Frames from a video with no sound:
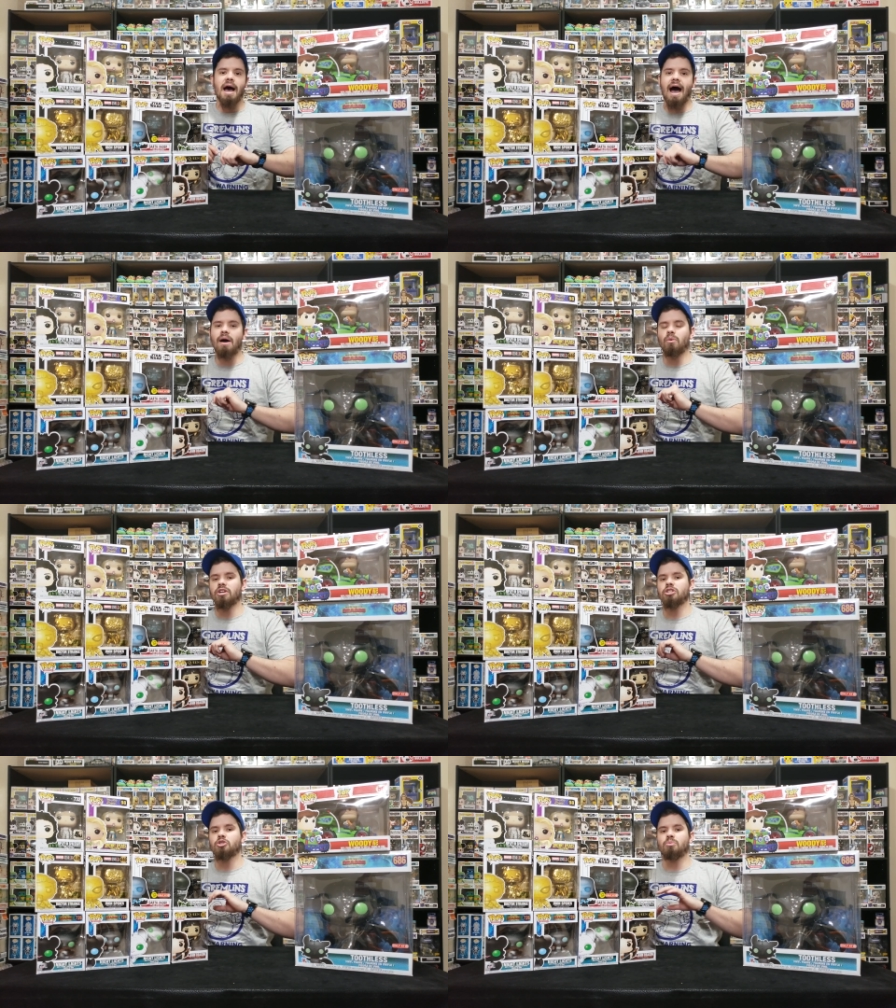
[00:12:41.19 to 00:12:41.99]
I
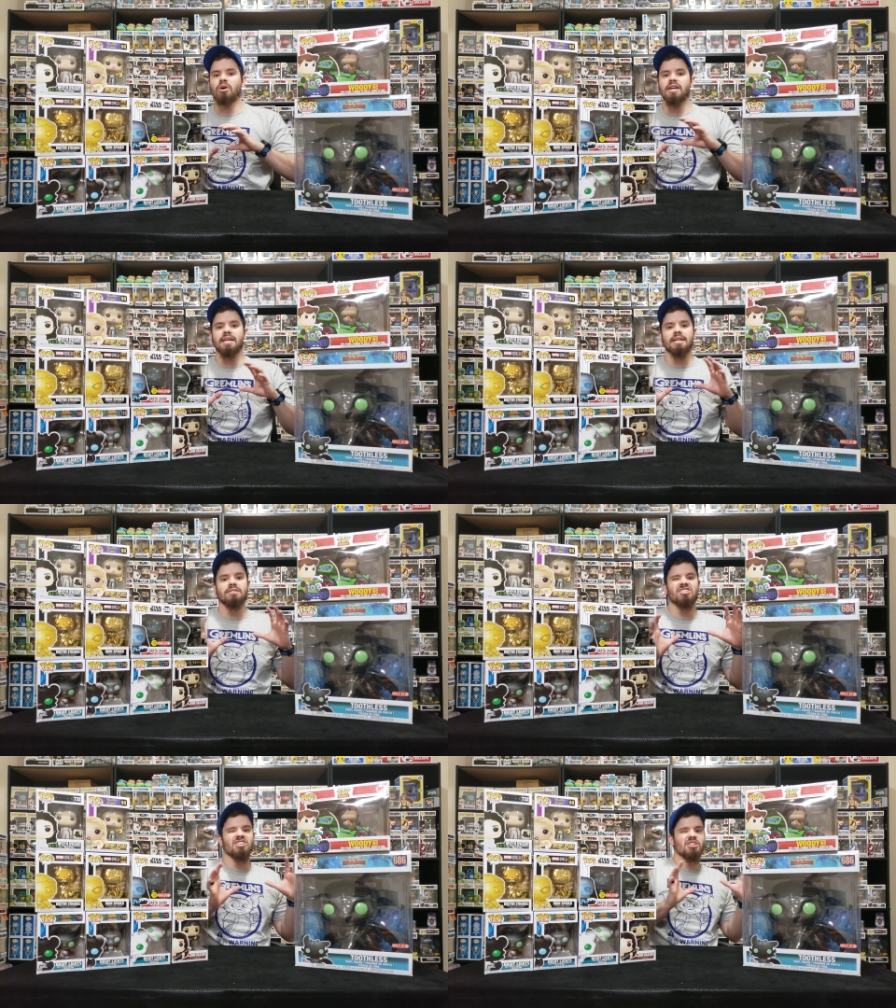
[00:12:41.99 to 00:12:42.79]
wanted to bring in
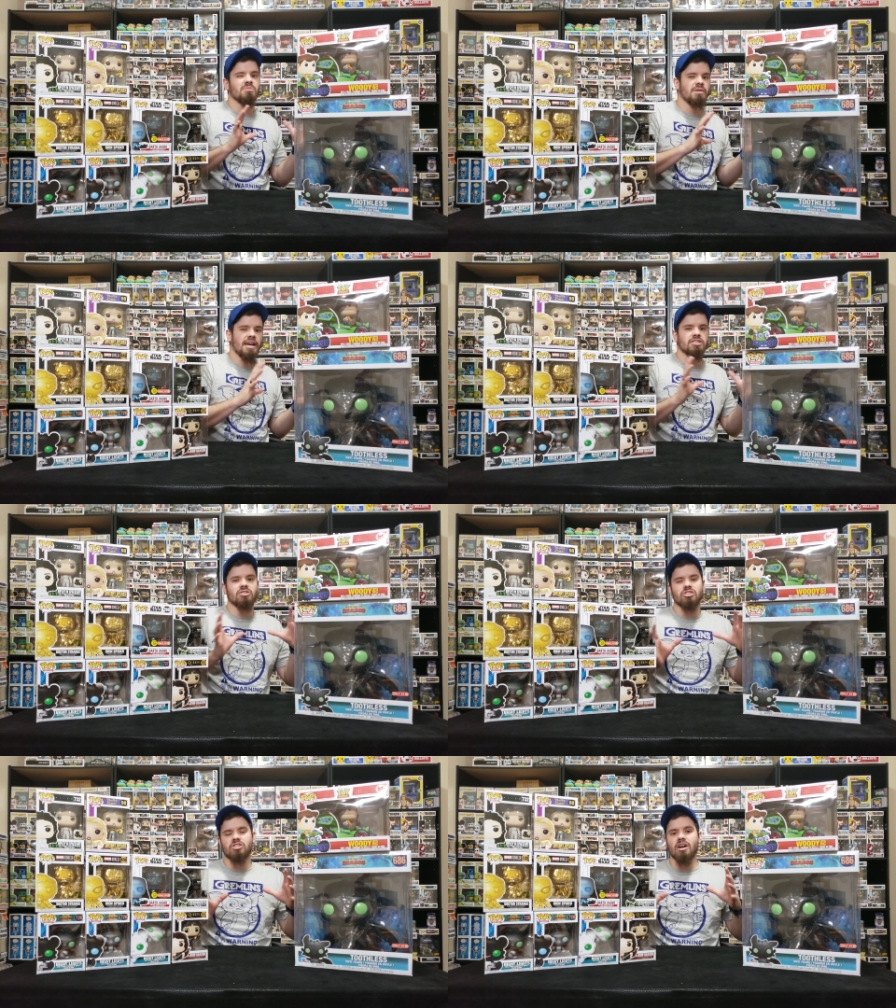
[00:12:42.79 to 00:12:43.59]
some
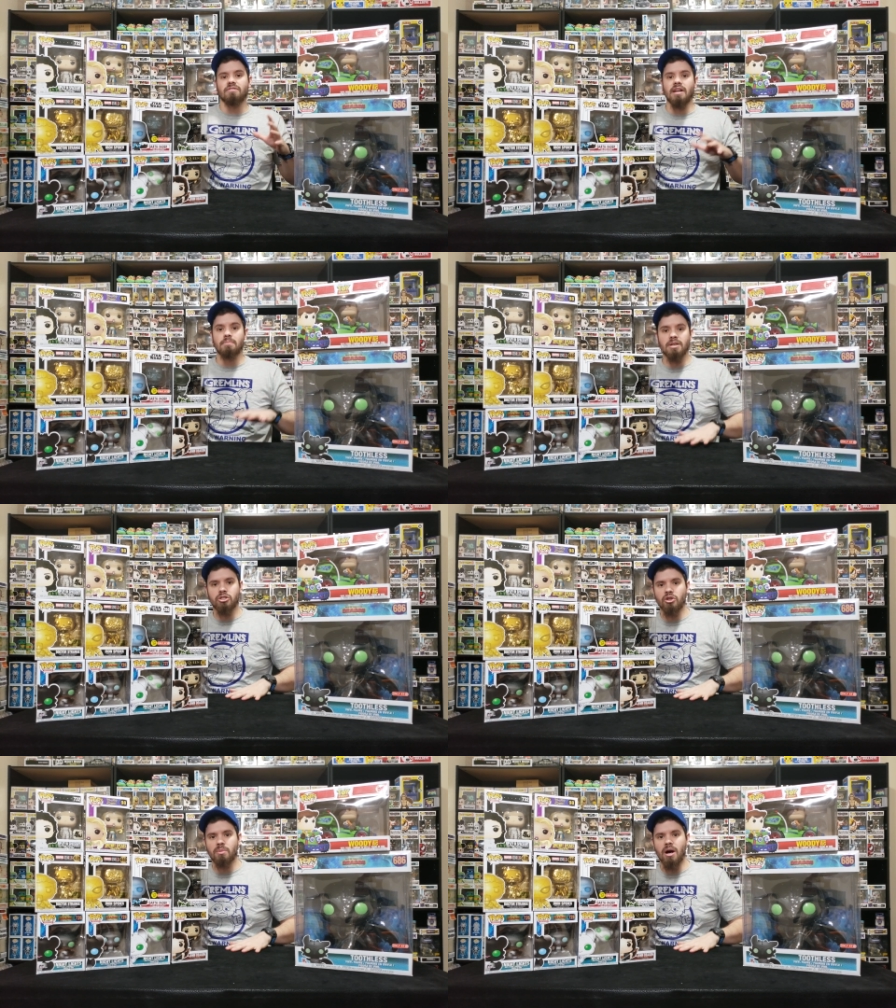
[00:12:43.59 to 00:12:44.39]
extra stuff like
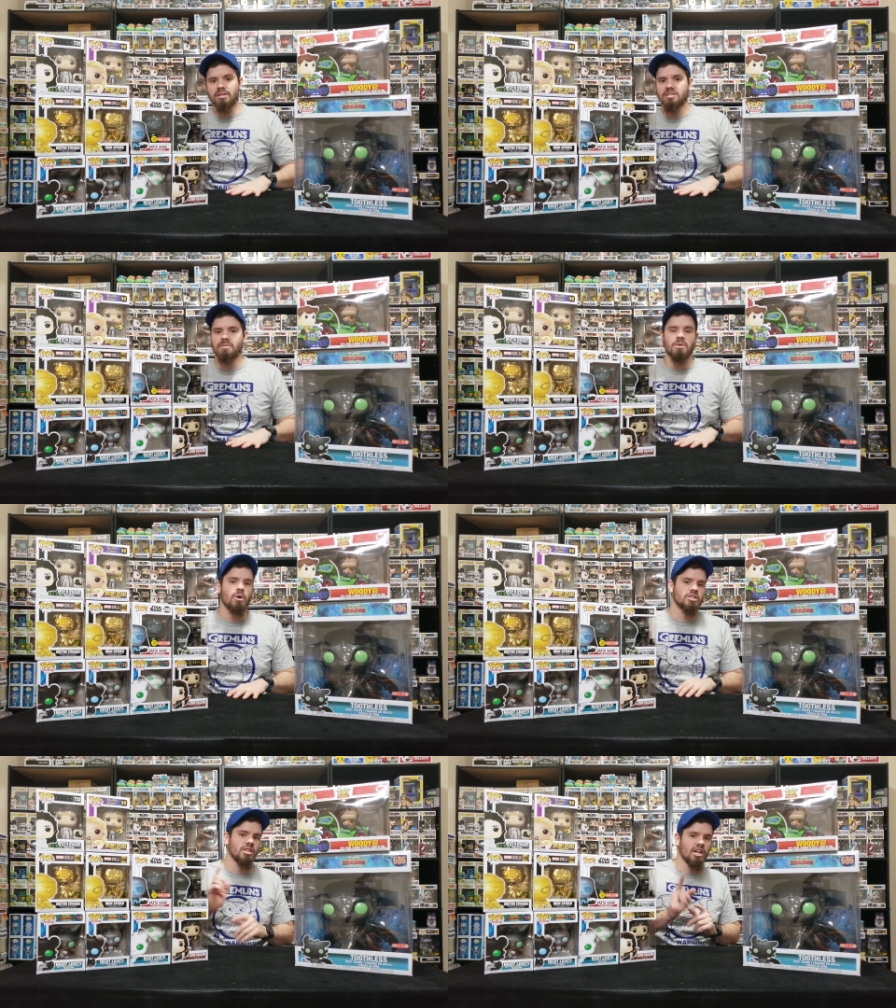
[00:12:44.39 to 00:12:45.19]
mystery boxes. I've been
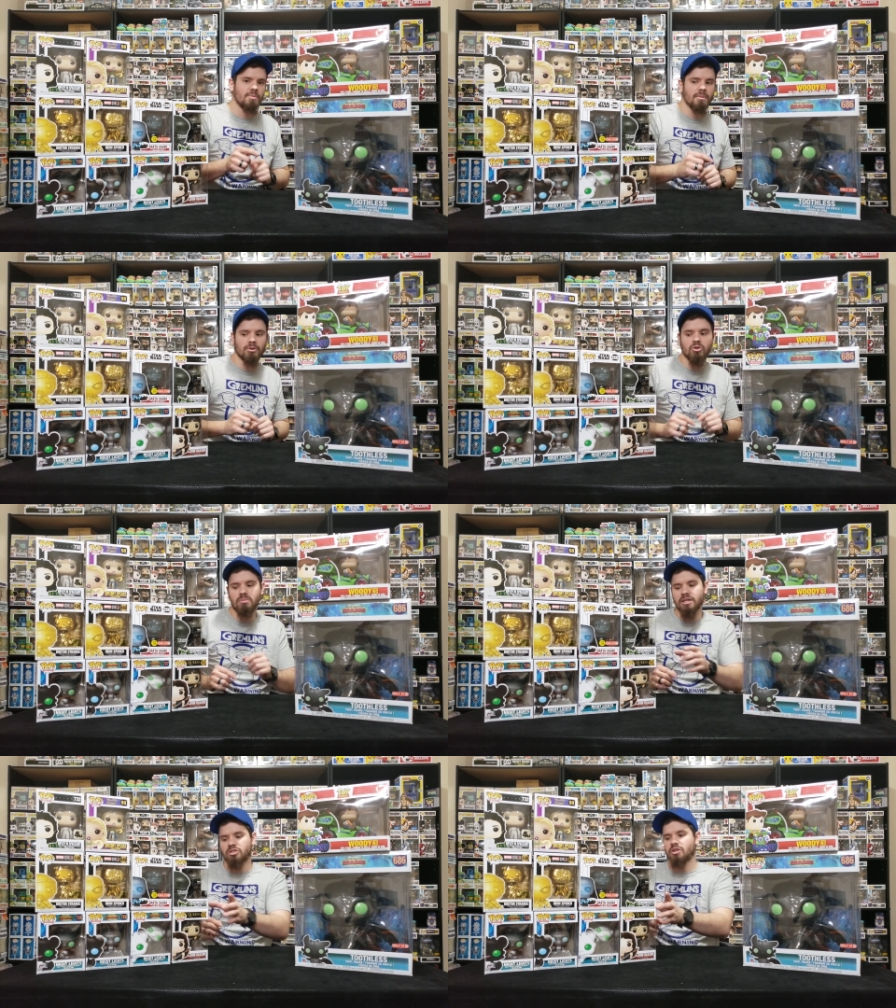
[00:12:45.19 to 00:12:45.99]
watching a lot of people do
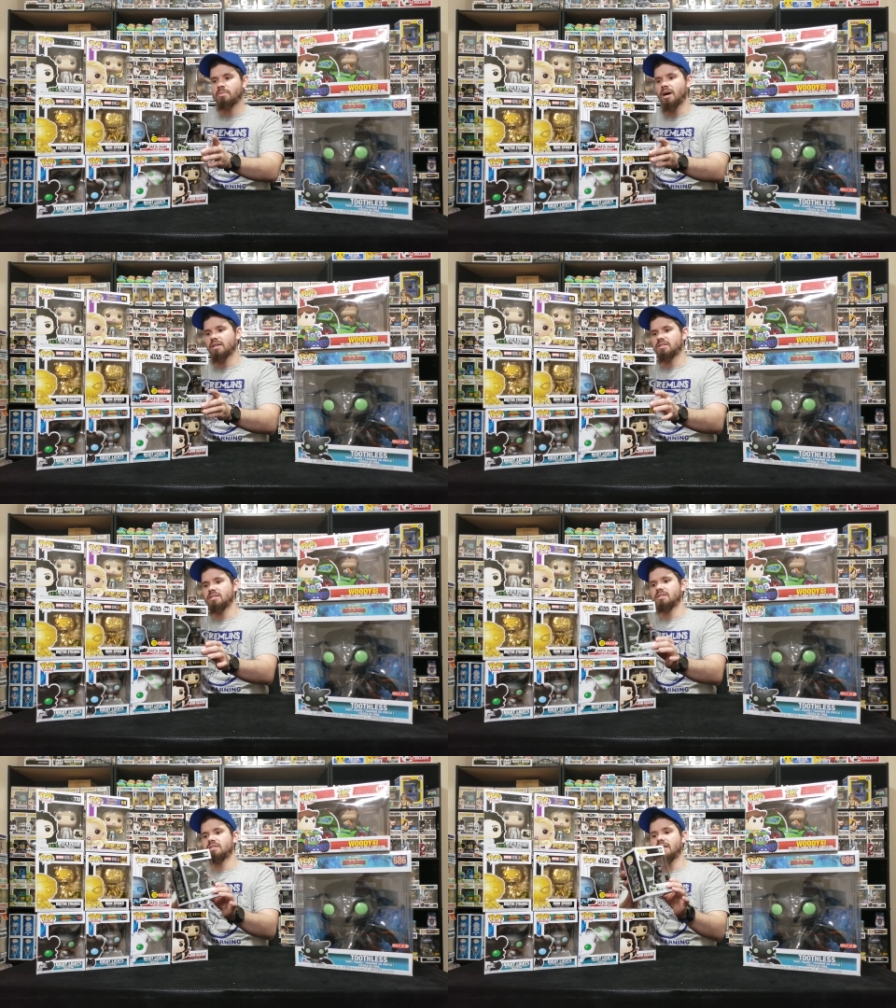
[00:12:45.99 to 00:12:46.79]
mystery
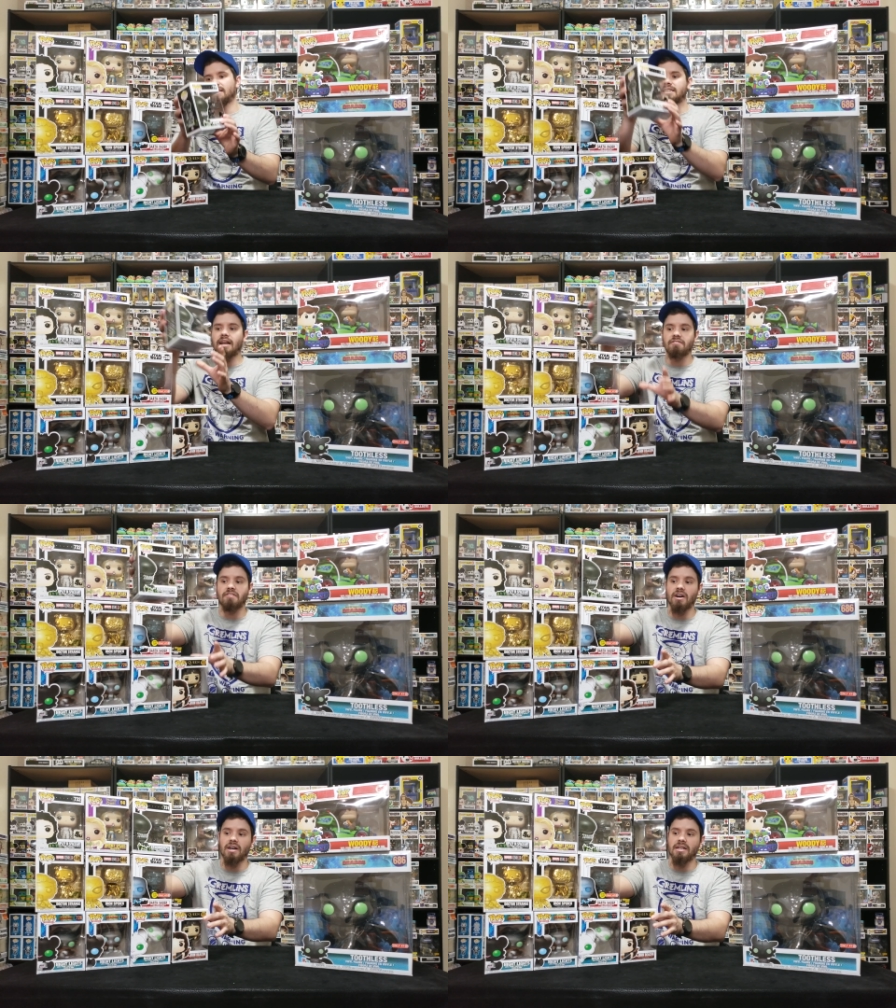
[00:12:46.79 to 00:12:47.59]
boxes. That's kind of
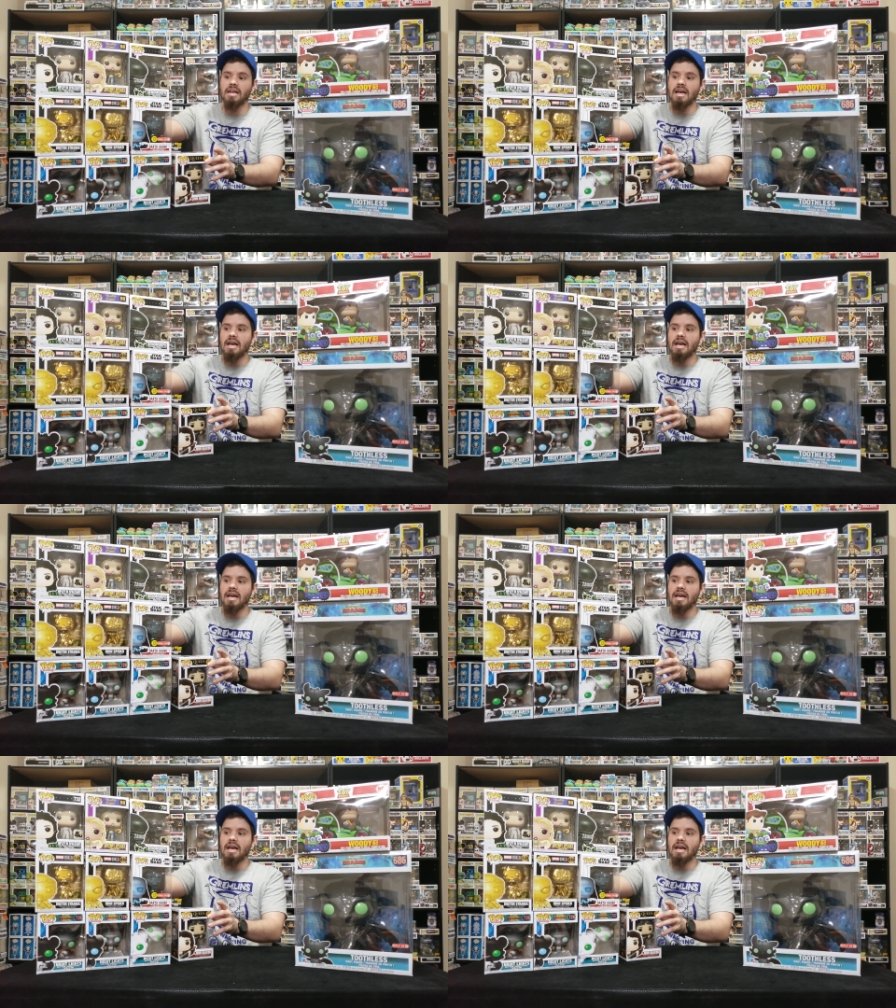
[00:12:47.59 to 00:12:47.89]
fun.